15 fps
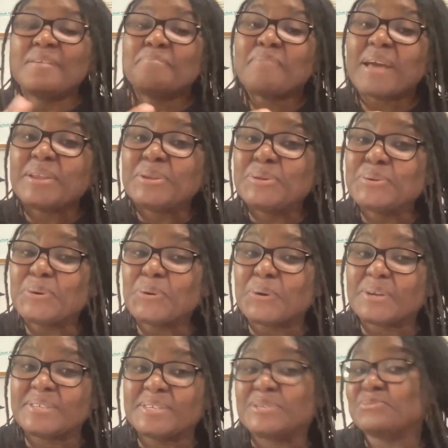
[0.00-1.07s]
My new
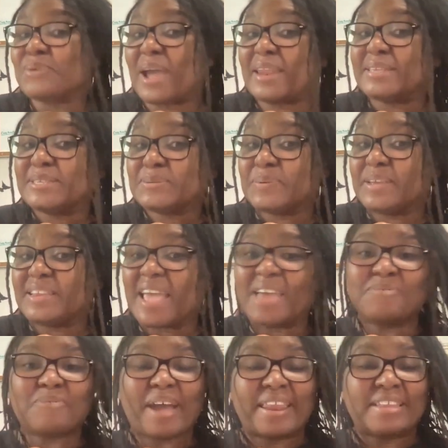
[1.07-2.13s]
courses, Writing Sweet
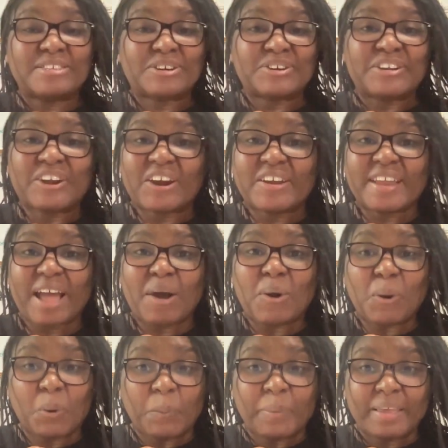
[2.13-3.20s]
and Writing Dirty, are
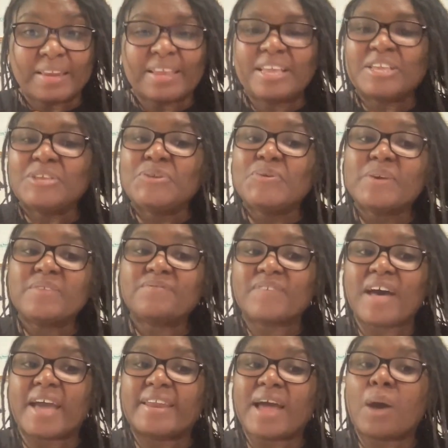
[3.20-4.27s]
now open. You can
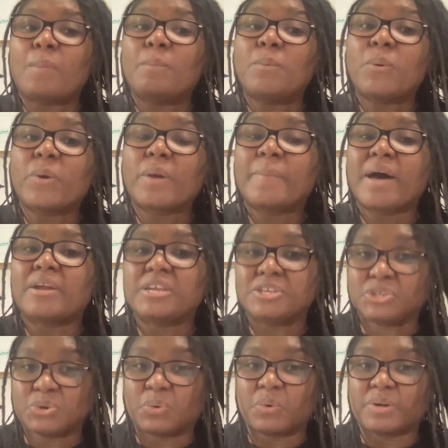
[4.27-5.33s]
find out more about
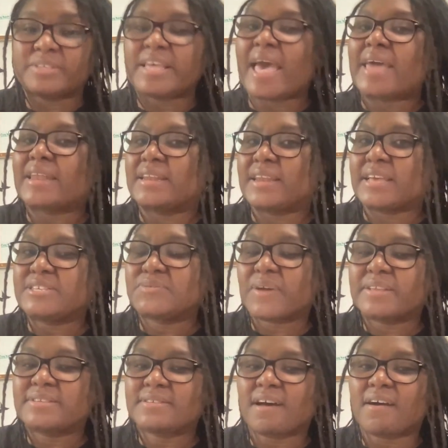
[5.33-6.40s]
each course at
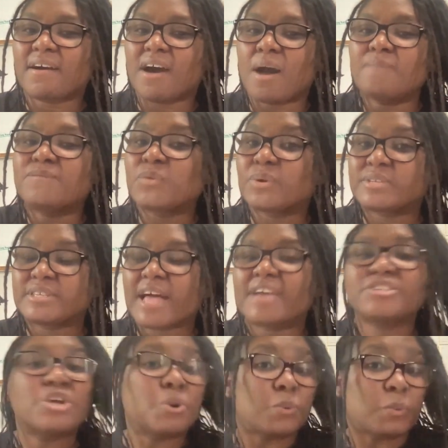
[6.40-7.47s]

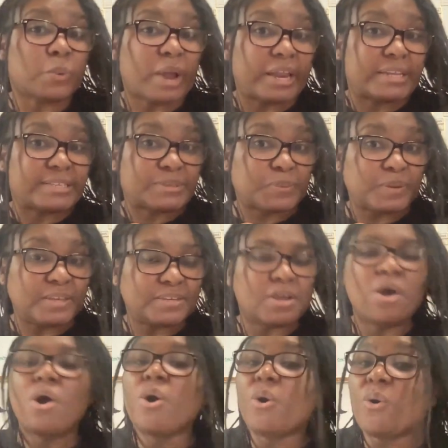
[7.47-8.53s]
ineswrites.com/writing-sweet
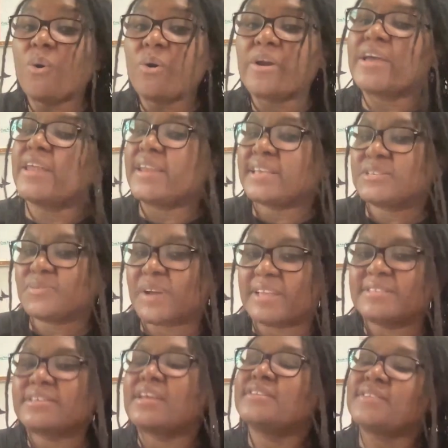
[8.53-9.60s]
or
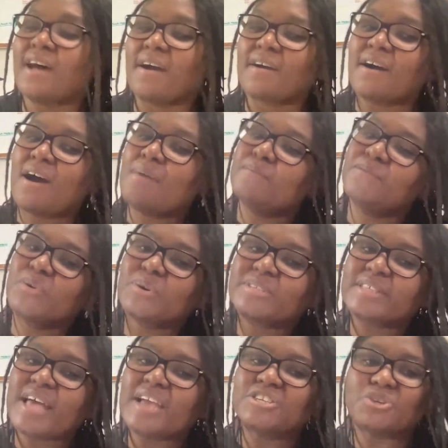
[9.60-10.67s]

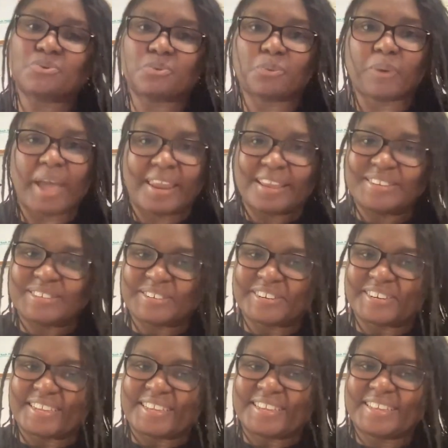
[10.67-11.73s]

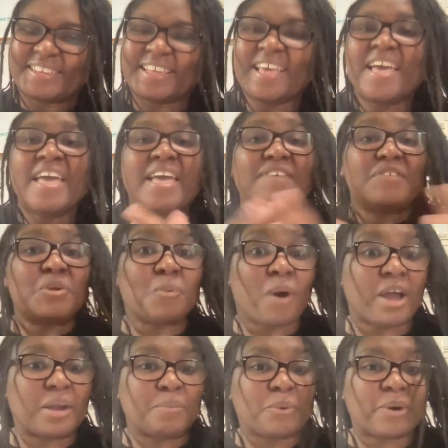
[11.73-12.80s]
ineswrites.com/writing-dirty. If you
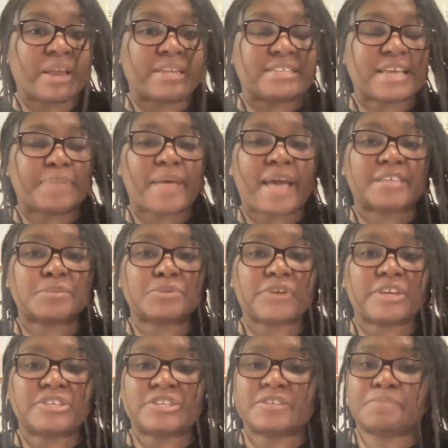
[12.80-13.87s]
want a more in-depth
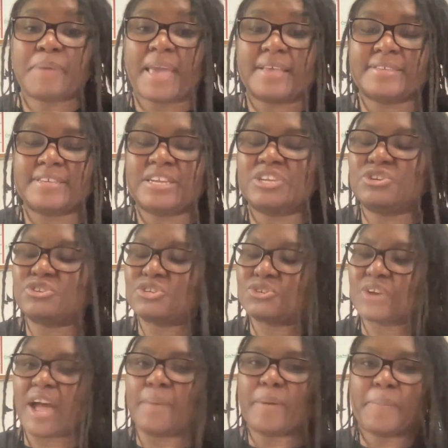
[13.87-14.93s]
exploration of pacing, you should
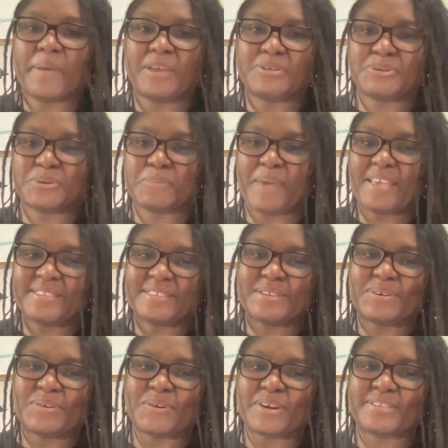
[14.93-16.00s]
try out my Pacing for
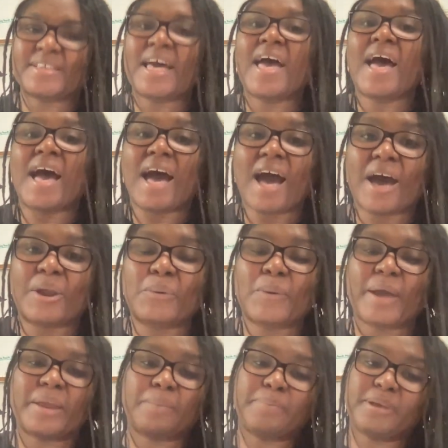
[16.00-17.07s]
Pacing course, How to
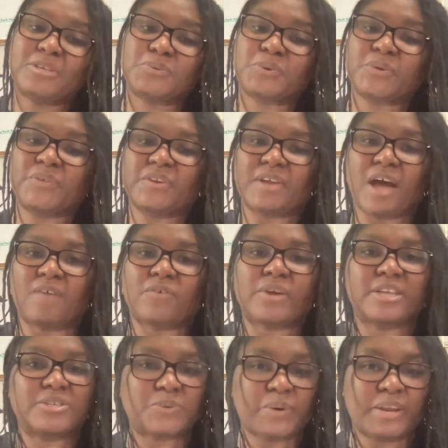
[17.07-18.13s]
Write a Binge-Worthy Novel
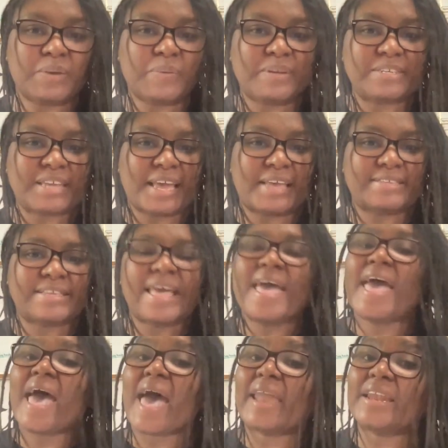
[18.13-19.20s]
in 21 Days,
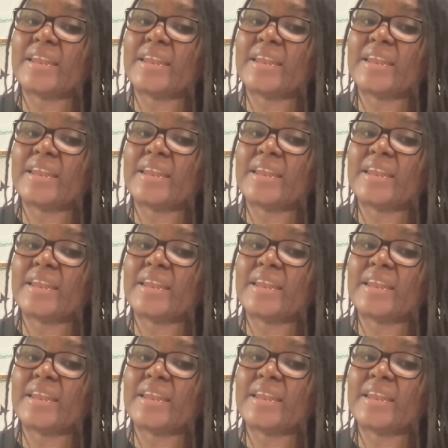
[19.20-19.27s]
at